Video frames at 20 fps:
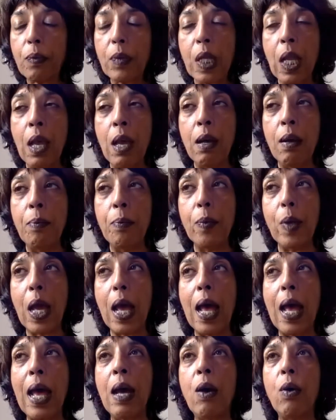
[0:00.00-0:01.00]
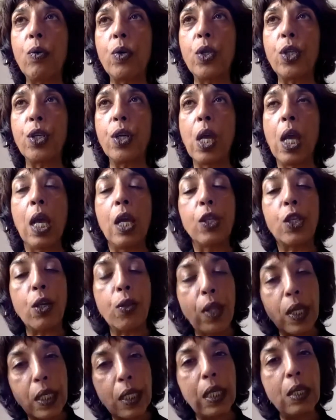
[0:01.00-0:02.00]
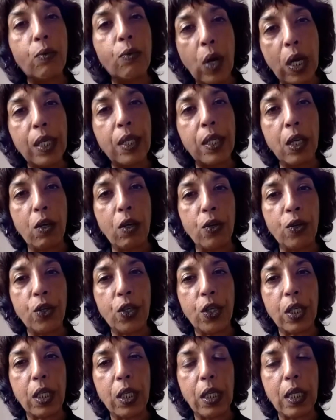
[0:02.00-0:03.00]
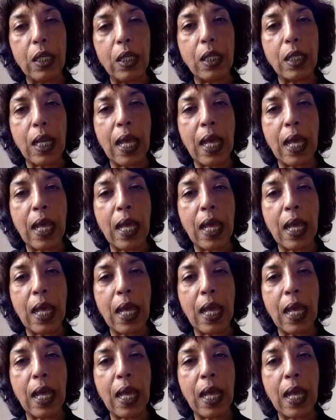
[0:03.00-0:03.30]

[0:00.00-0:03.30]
how to, so this is raising consciousness.